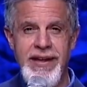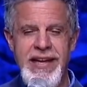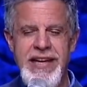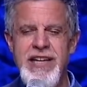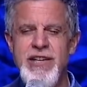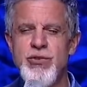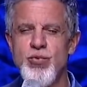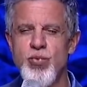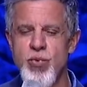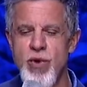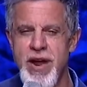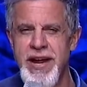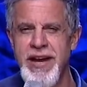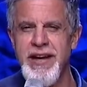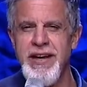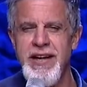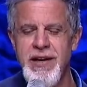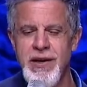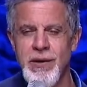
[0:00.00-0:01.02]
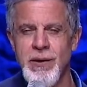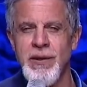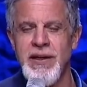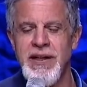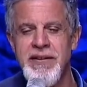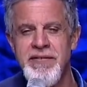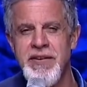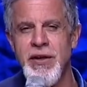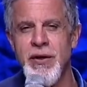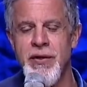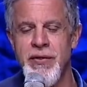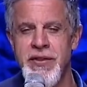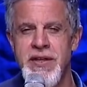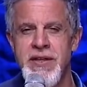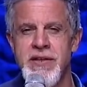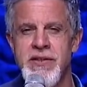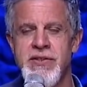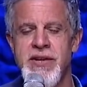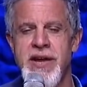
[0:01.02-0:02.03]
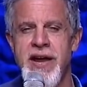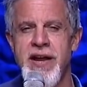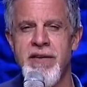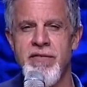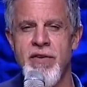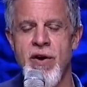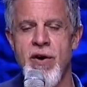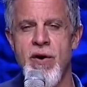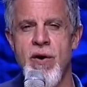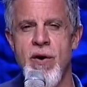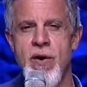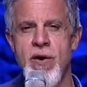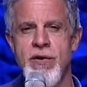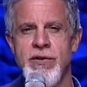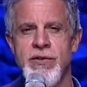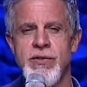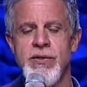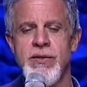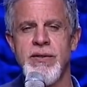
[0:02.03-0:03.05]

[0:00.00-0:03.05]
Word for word: and He's right here living on the inside of our hearts.